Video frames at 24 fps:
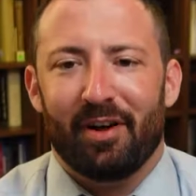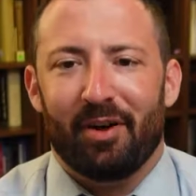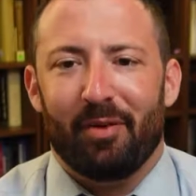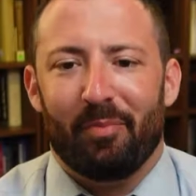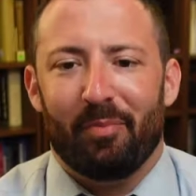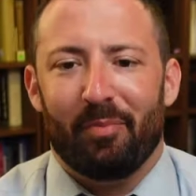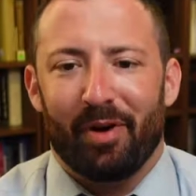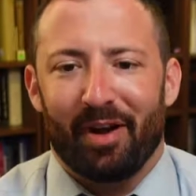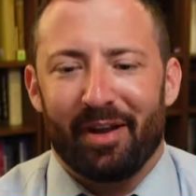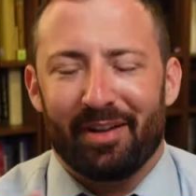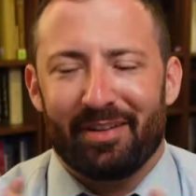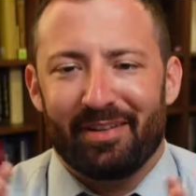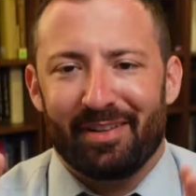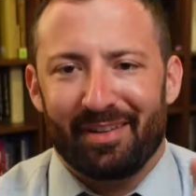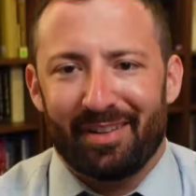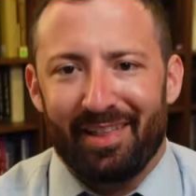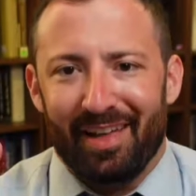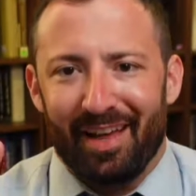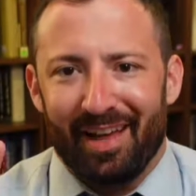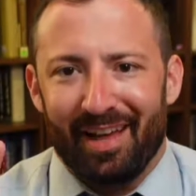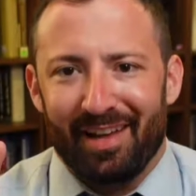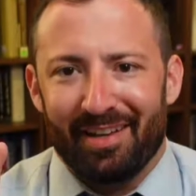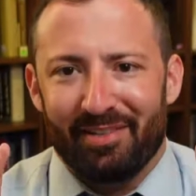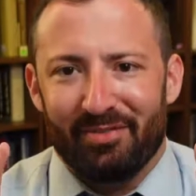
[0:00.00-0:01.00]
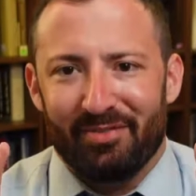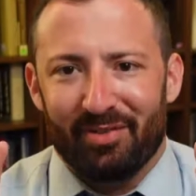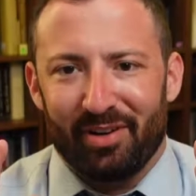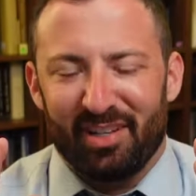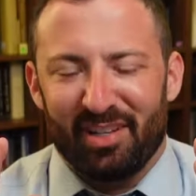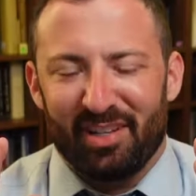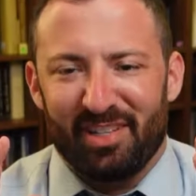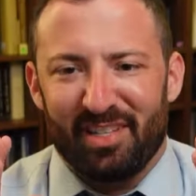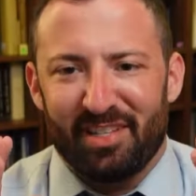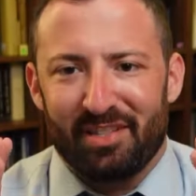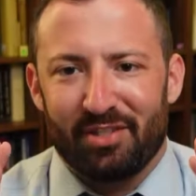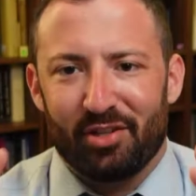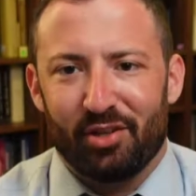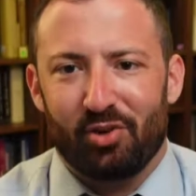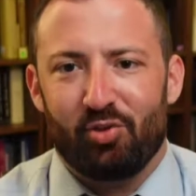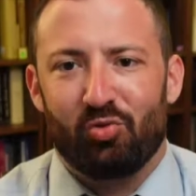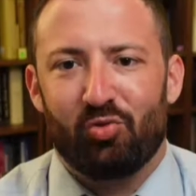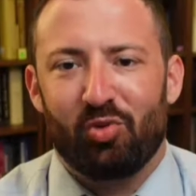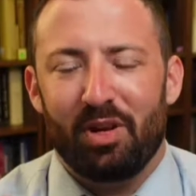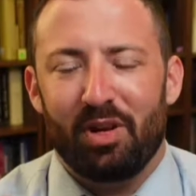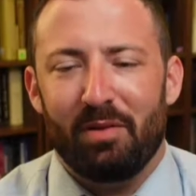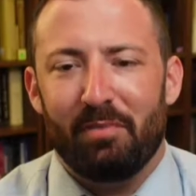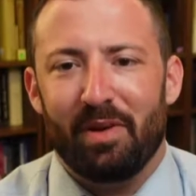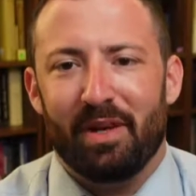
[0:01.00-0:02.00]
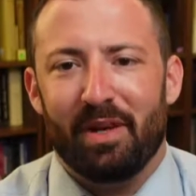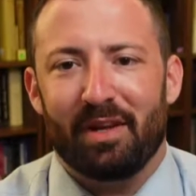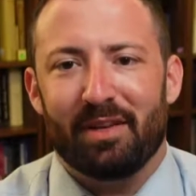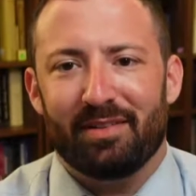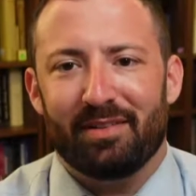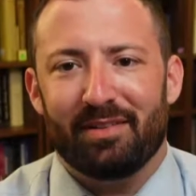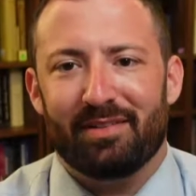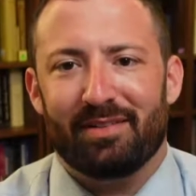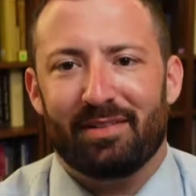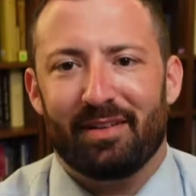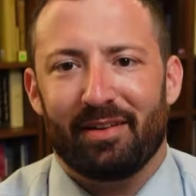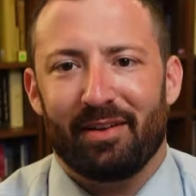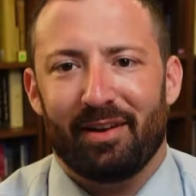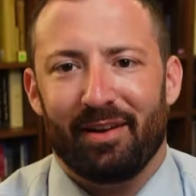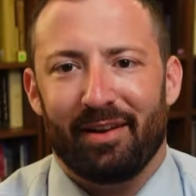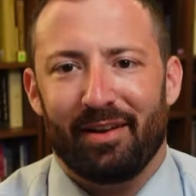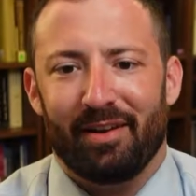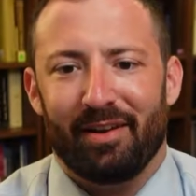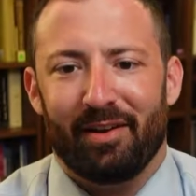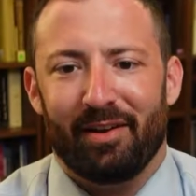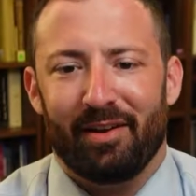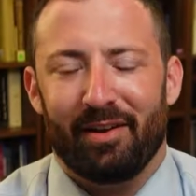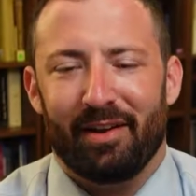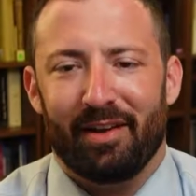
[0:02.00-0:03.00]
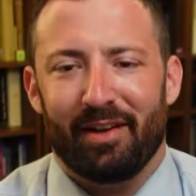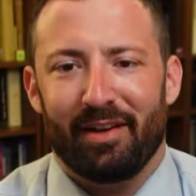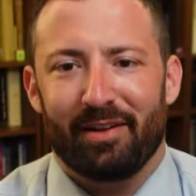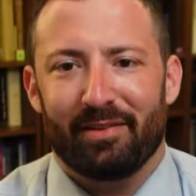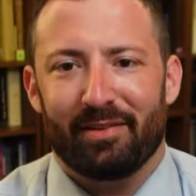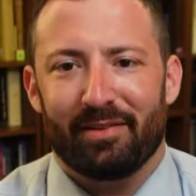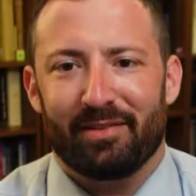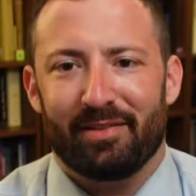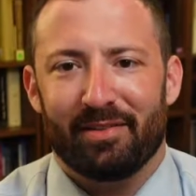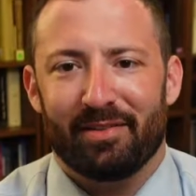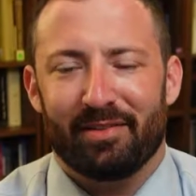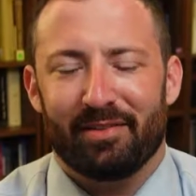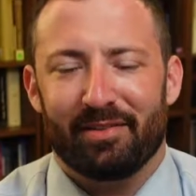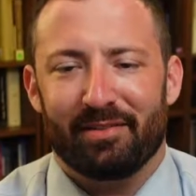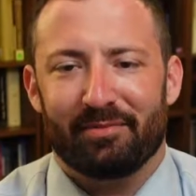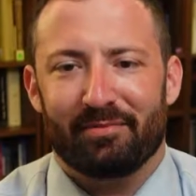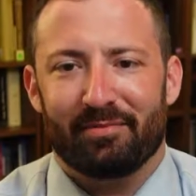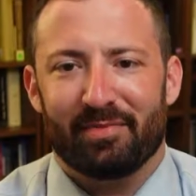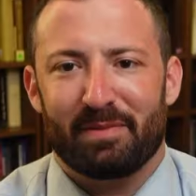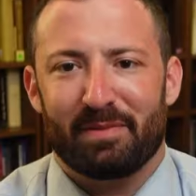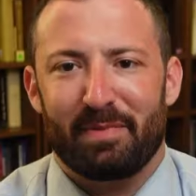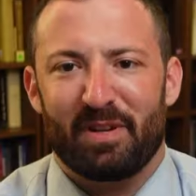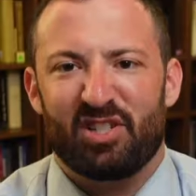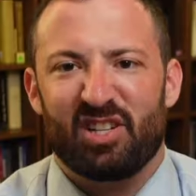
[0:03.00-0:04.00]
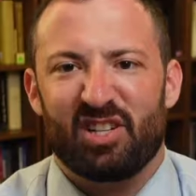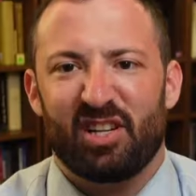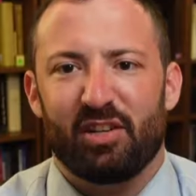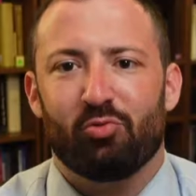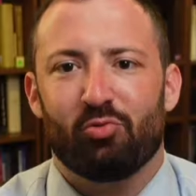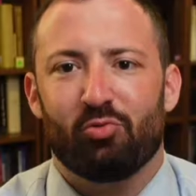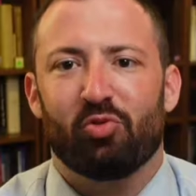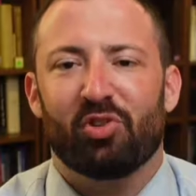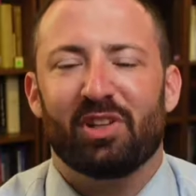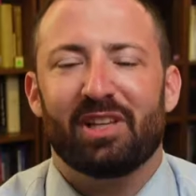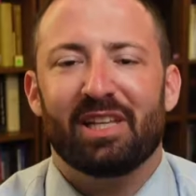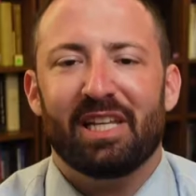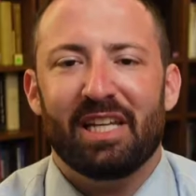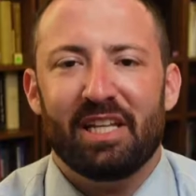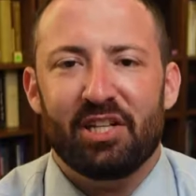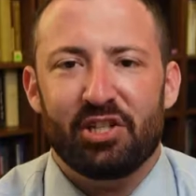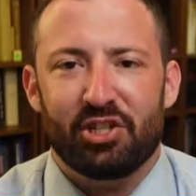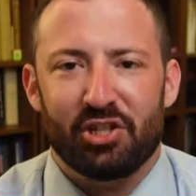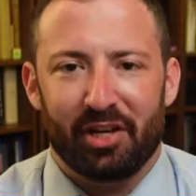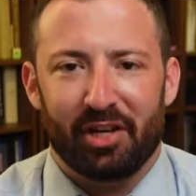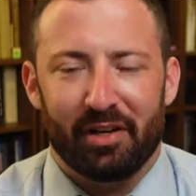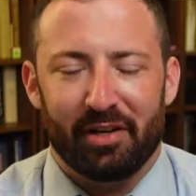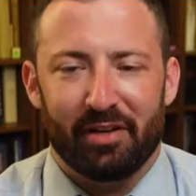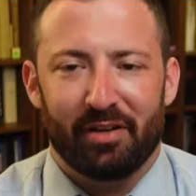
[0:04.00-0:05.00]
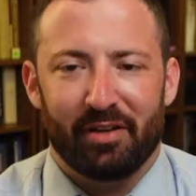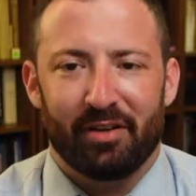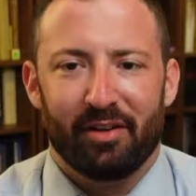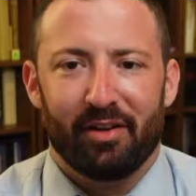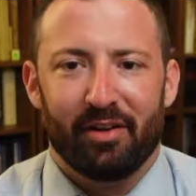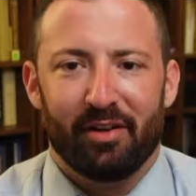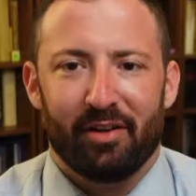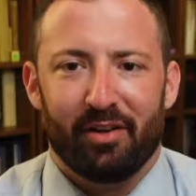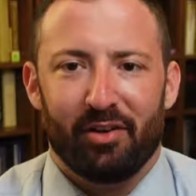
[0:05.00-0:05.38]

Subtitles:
But that, right, disagreement, and especially in religion,